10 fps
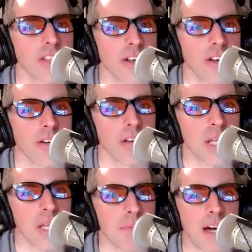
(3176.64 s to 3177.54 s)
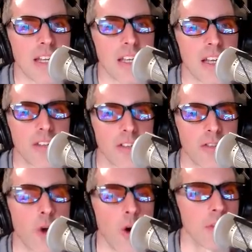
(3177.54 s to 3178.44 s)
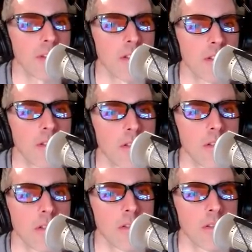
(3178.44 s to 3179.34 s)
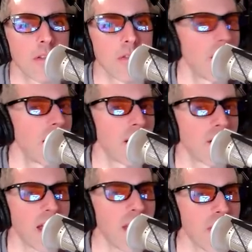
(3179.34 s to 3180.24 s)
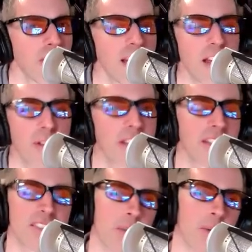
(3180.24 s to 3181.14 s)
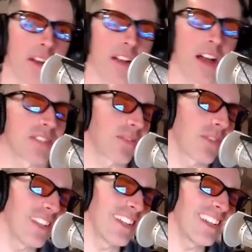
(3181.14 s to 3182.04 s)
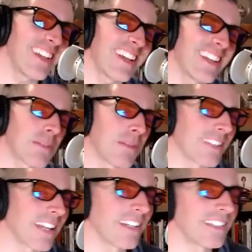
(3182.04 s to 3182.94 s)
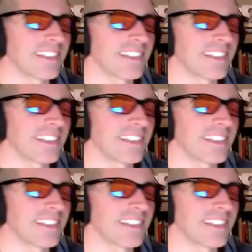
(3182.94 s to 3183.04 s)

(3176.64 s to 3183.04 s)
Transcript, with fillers: occurring in the body? It's just dormant? I don't know. Is that a thing? I've read that you know, somewhere. I was it, like, really? I don't know. Yeah, about that. And I know